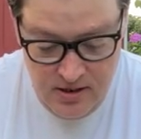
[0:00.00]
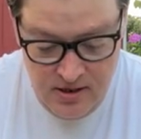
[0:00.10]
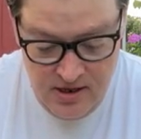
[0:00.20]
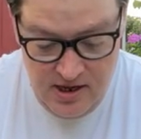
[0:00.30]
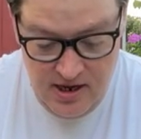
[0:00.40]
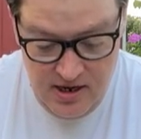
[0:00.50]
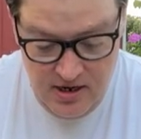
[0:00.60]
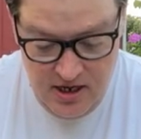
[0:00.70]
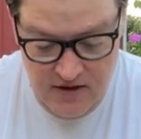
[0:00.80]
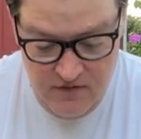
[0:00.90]
I
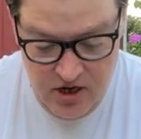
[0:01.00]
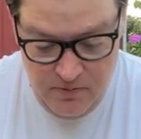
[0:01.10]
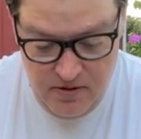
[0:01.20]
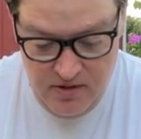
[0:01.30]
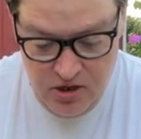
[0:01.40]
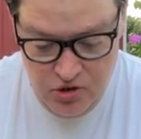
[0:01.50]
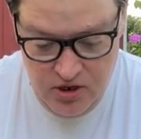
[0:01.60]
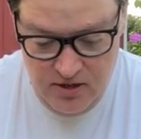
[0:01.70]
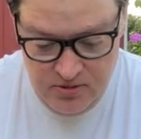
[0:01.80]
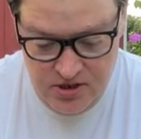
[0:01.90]
hadn't given up on my
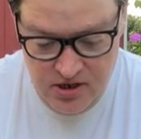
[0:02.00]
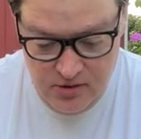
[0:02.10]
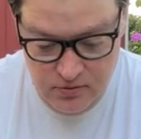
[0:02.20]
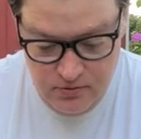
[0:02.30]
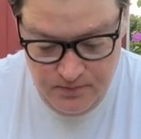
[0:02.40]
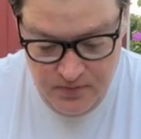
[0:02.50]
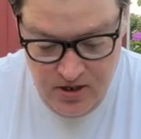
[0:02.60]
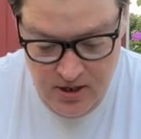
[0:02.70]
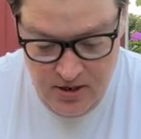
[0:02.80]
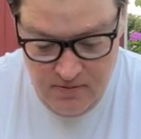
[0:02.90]
dreams, though,
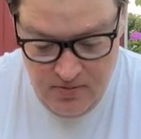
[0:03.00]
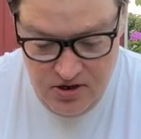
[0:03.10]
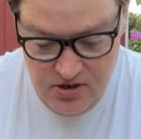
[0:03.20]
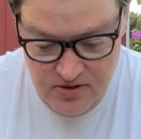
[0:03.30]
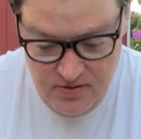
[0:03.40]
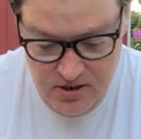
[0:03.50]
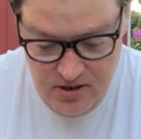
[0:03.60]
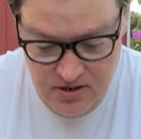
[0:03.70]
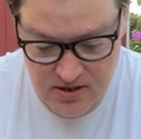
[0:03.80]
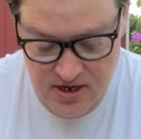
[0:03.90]
but
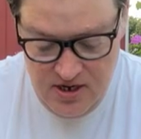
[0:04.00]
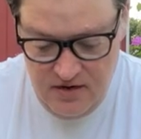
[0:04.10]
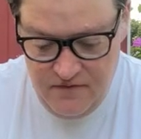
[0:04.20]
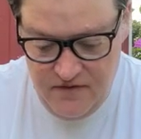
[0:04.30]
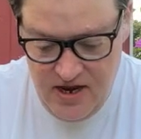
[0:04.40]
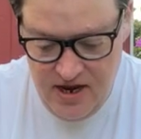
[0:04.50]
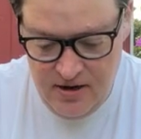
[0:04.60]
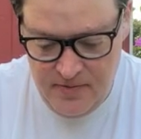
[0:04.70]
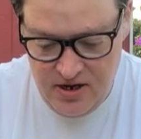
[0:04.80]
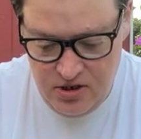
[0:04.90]
they did fade
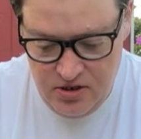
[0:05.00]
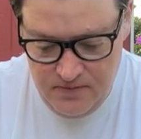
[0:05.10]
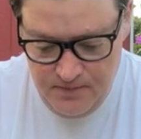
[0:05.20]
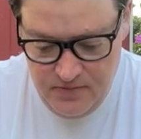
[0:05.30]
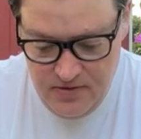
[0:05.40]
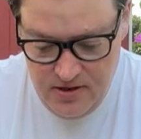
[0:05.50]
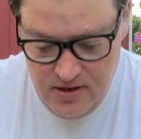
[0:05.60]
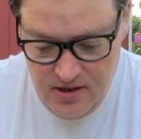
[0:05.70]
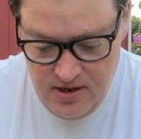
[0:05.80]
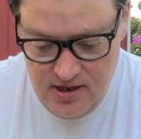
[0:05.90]
a bit.
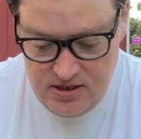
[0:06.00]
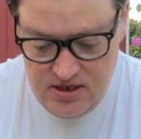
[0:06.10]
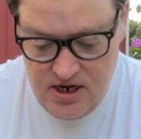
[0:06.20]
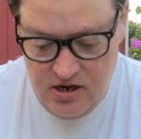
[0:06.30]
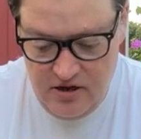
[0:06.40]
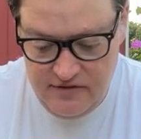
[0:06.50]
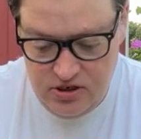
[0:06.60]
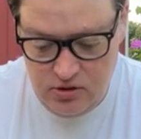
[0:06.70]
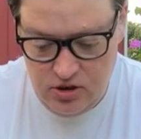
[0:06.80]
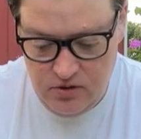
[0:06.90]
I stayed off
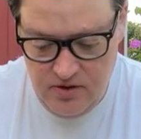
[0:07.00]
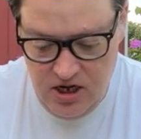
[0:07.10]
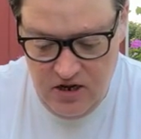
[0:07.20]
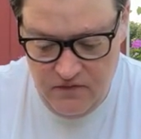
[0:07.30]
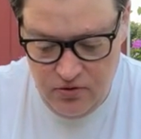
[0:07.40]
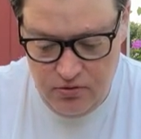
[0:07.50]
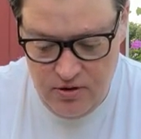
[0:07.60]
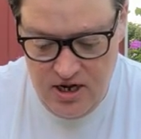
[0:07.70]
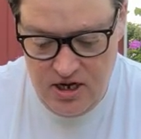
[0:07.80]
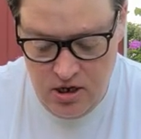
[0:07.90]
social media for
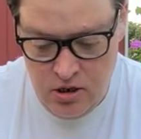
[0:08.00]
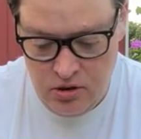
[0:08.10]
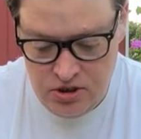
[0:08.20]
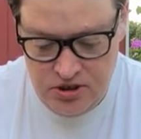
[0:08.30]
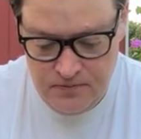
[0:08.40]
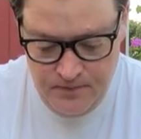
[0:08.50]
3 years.